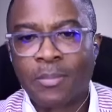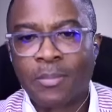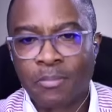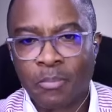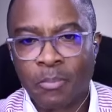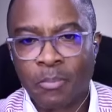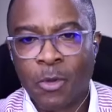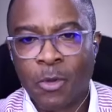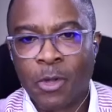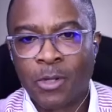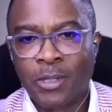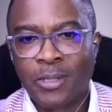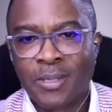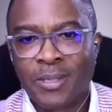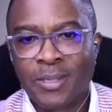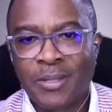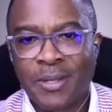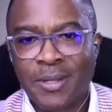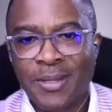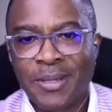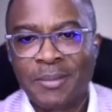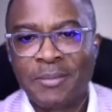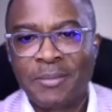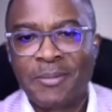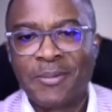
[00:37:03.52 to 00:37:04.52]
let's keep that.
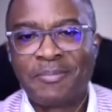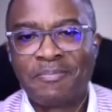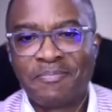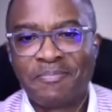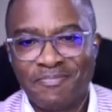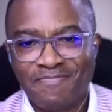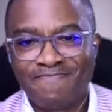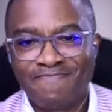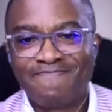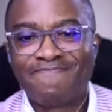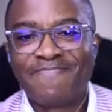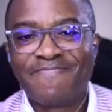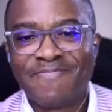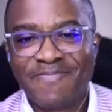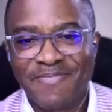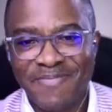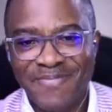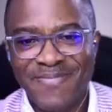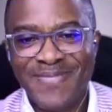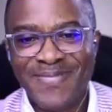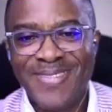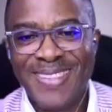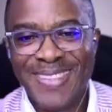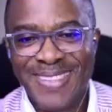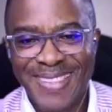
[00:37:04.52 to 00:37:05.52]
fingers crossed for her.
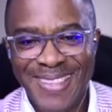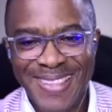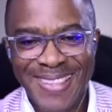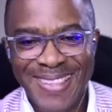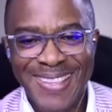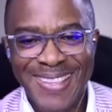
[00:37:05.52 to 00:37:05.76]
Yeah.